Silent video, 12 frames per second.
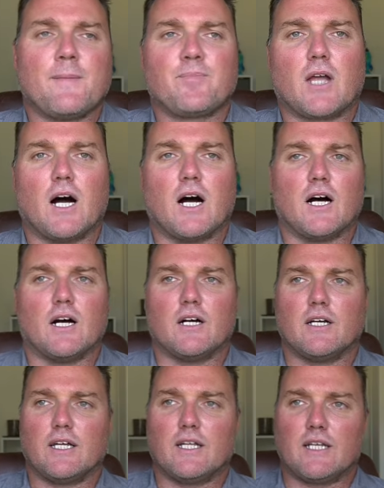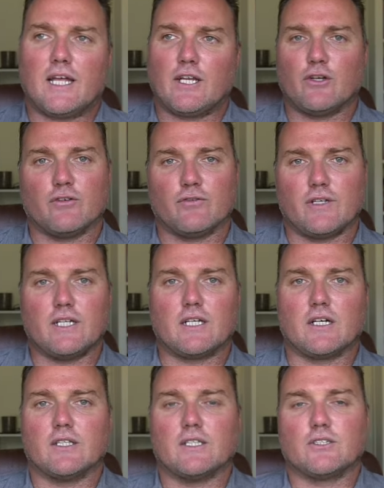uh, and, and intervening
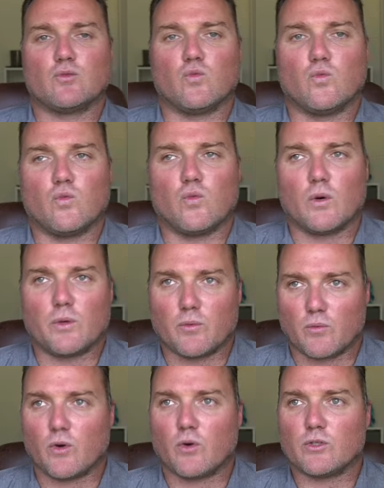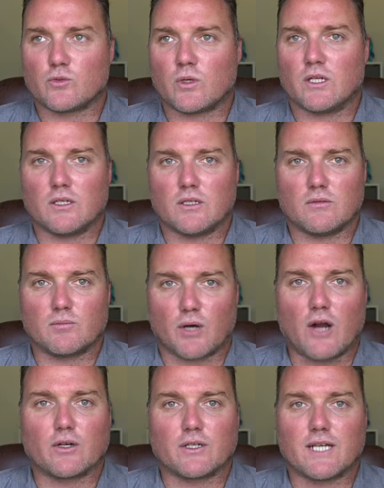on this what we always want to
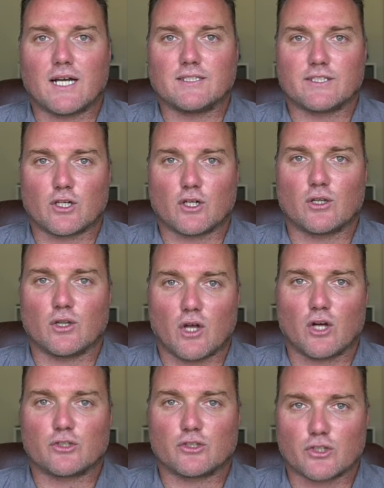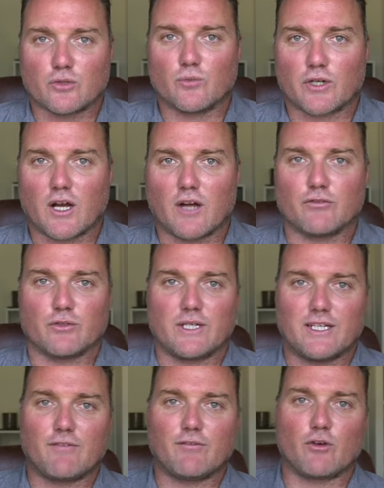prioritize is our long-term recovery
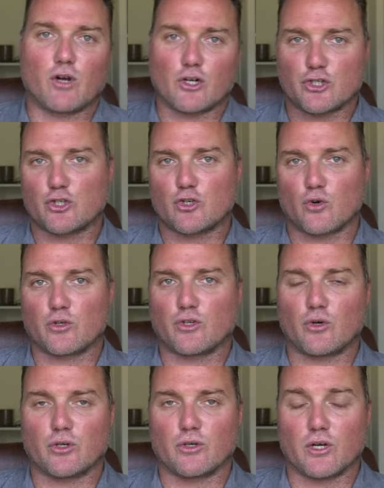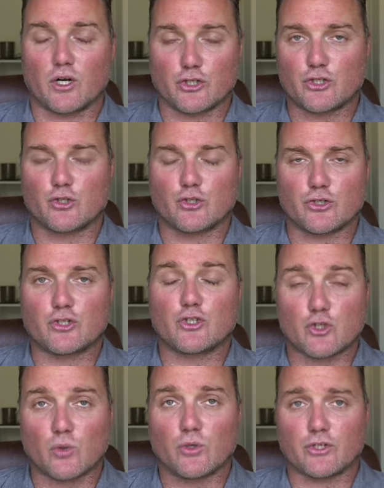never our short-term our short
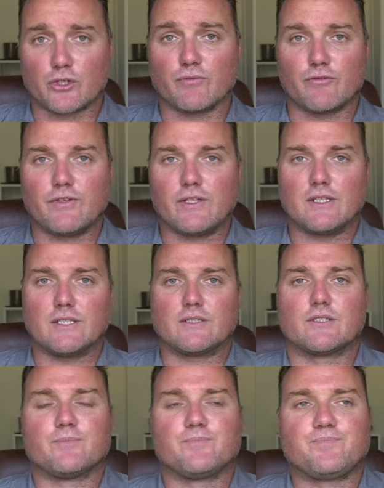short-term feelings